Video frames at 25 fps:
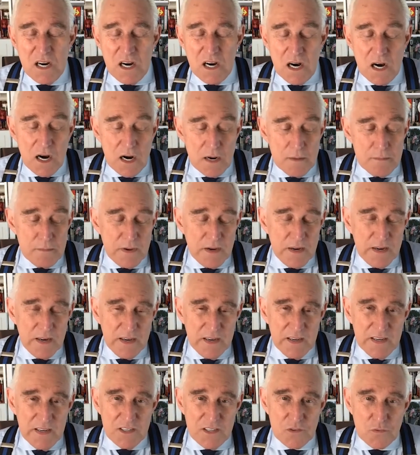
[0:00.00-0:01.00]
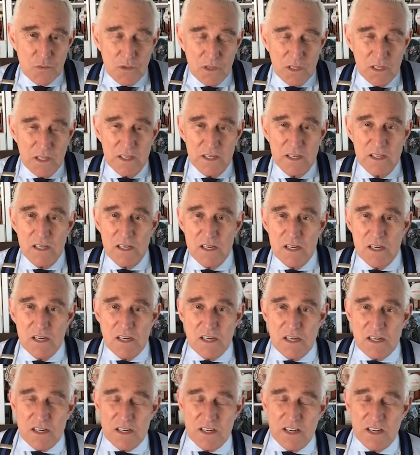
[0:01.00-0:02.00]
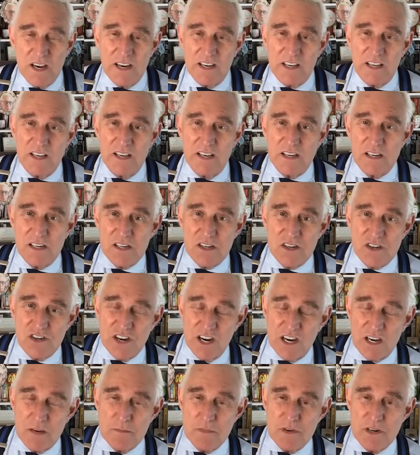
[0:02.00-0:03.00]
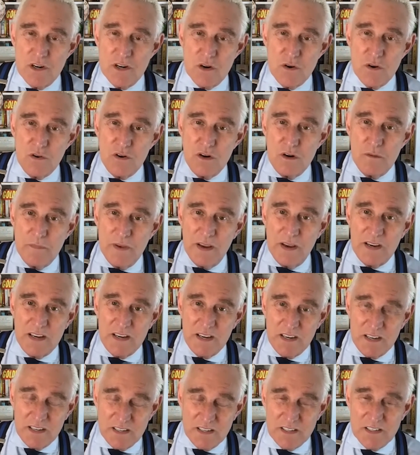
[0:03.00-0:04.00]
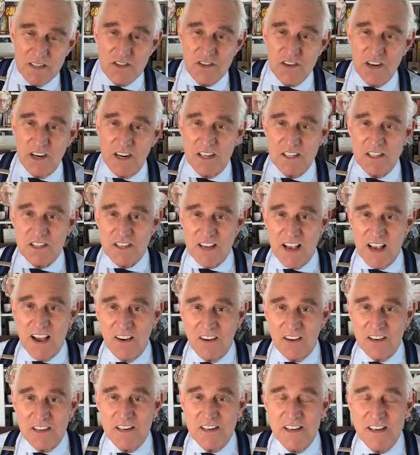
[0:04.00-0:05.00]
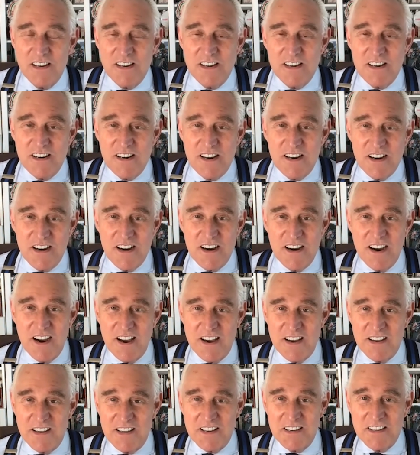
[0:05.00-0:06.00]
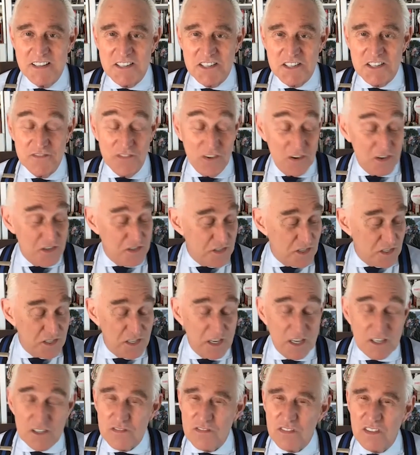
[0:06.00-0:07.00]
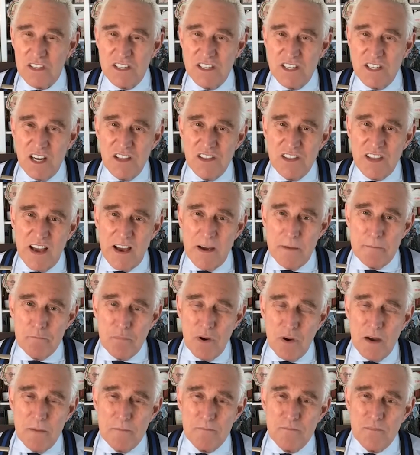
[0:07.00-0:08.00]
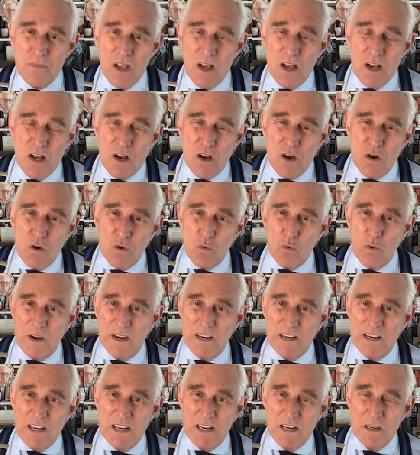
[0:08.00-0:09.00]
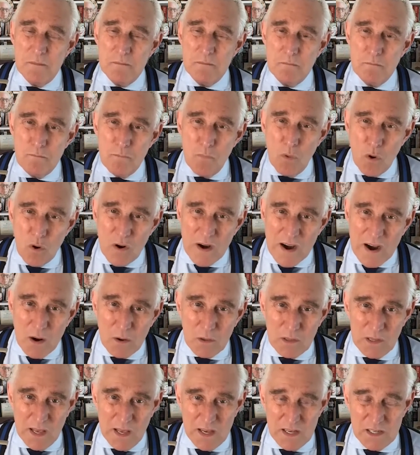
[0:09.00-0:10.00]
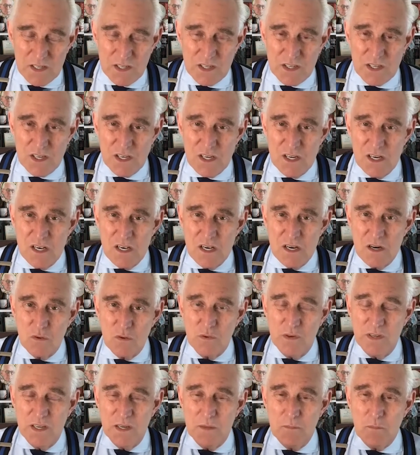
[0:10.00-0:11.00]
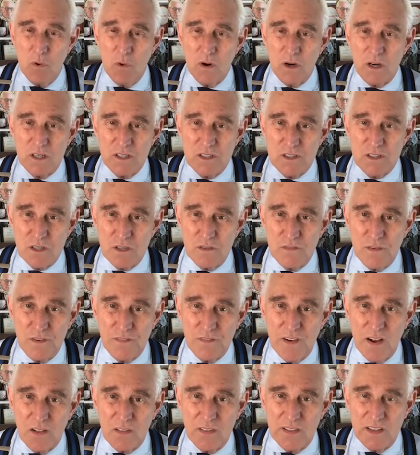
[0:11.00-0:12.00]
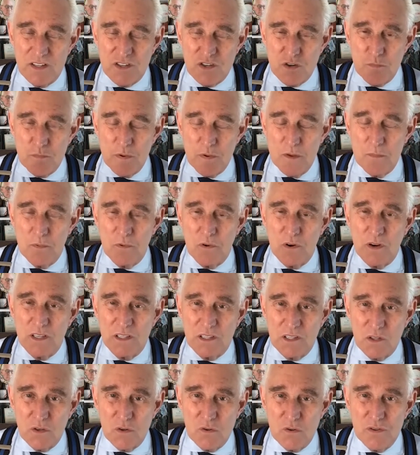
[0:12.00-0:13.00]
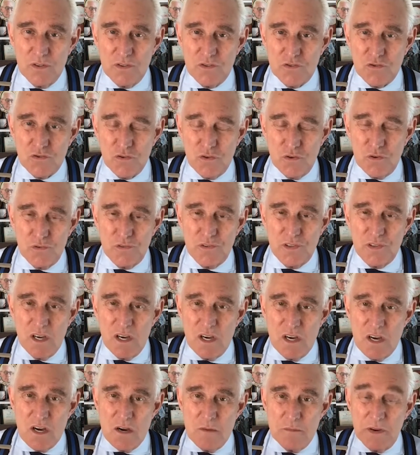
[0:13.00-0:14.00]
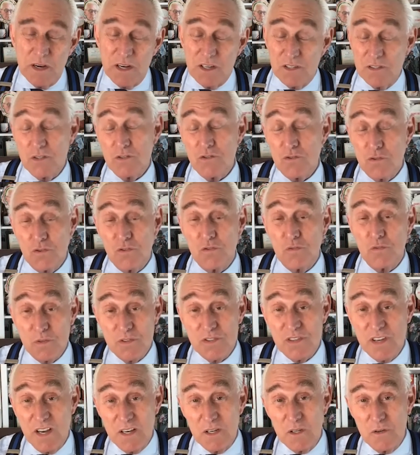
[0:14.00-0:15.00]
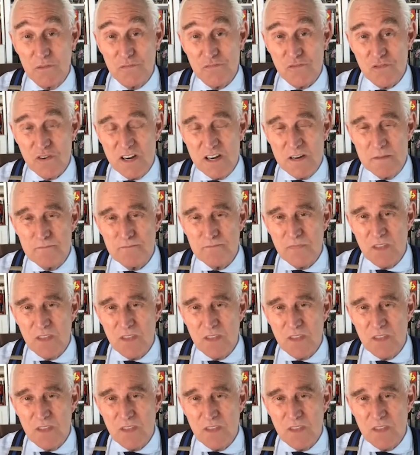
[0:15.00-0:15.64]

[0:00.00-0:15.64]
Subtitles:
It is really taking chicken manure and making it into chicken salad. And he has very successfully done that. But we need more outlets. We need more conservative outlets so people can learn the truth, because the truth will set you free.